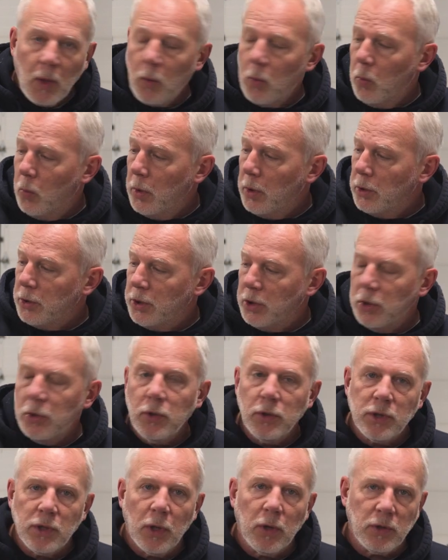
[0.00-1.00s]
We'll
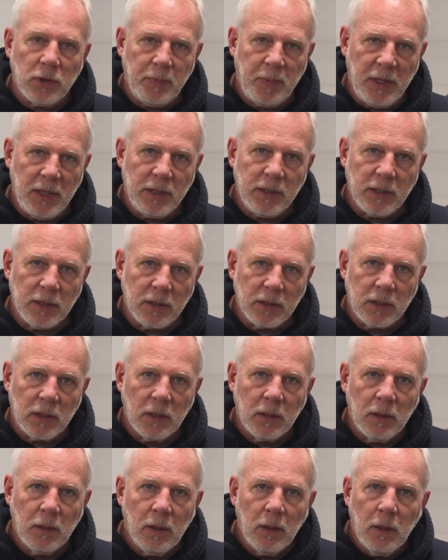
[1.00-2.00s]
use those pieces.
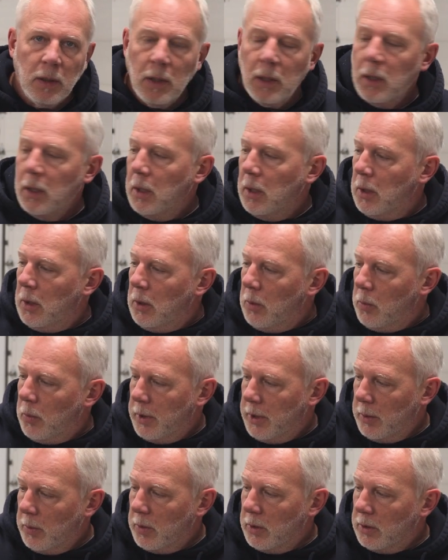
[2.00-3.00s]

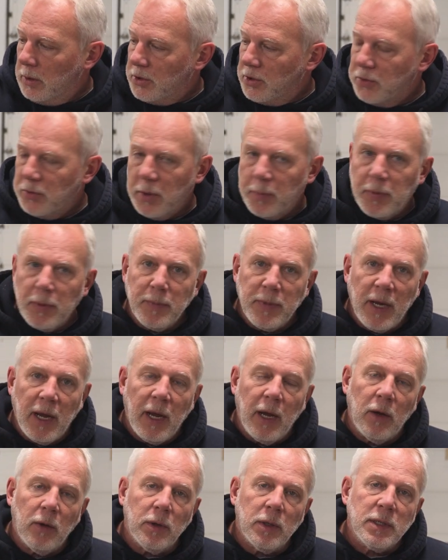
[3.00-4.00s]
We will strip them
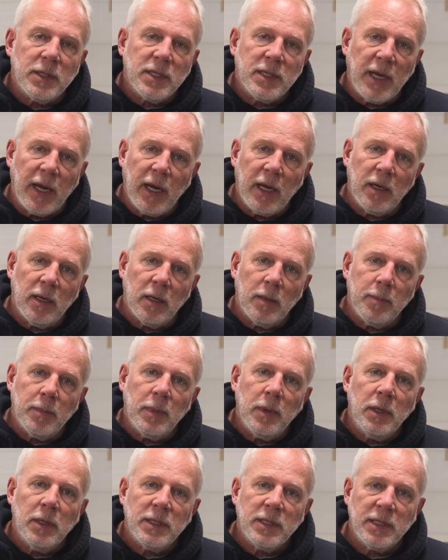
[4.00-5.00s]
down, sand
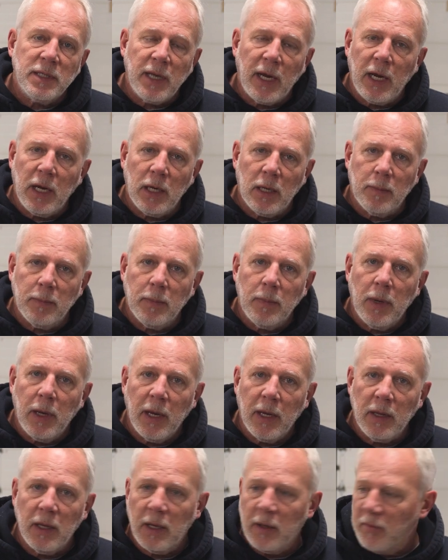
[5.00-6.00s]
them, stain them,
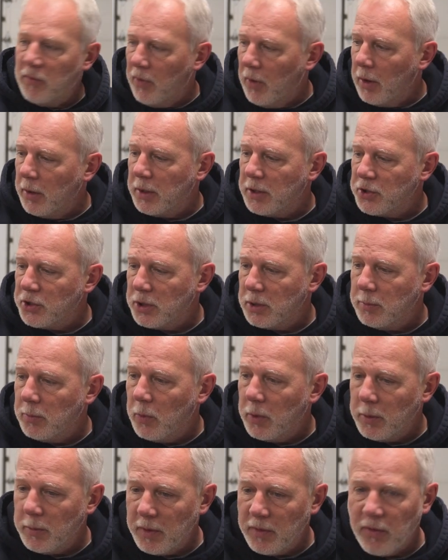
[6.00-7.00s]
and then varnish them
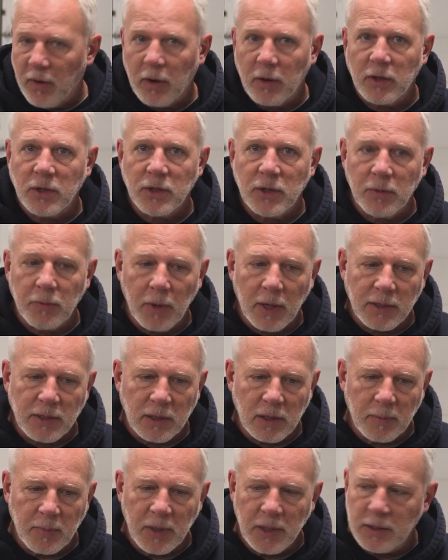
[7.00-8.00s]
when we varnish the rest
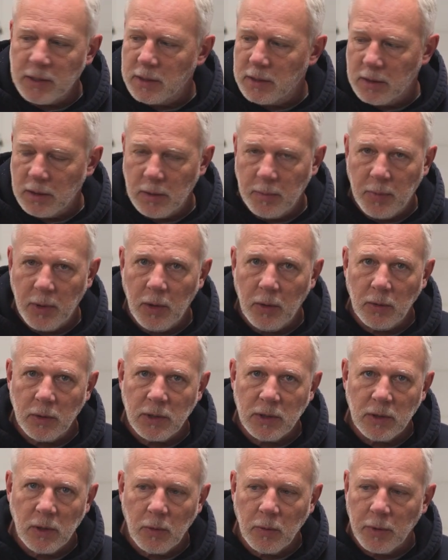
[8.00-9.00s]
of the pieces of the boat.
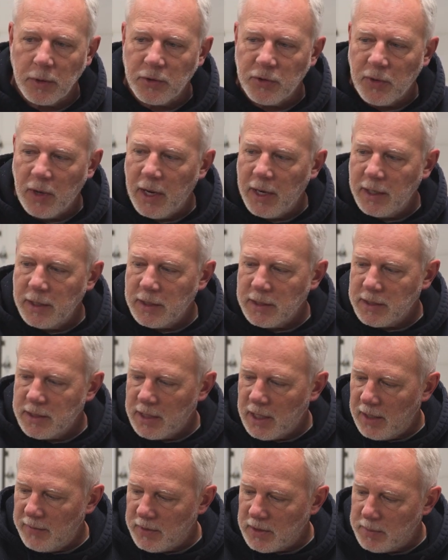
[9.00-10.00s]
So we're trying to
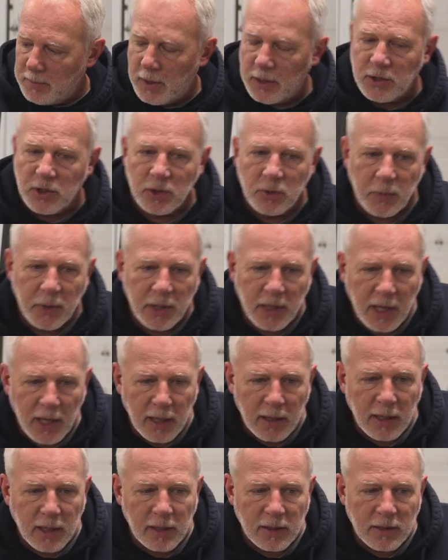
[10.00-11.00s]
save as much as we
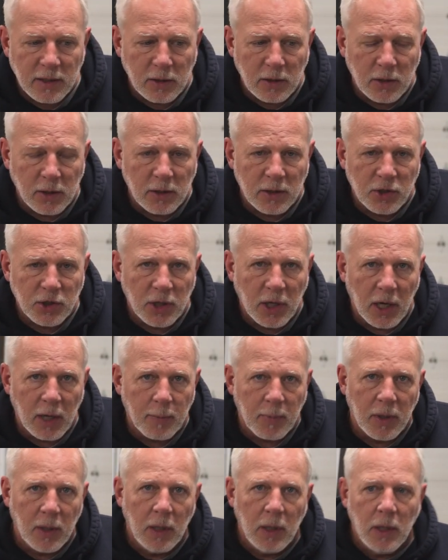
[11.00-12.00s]
can that is in good shape,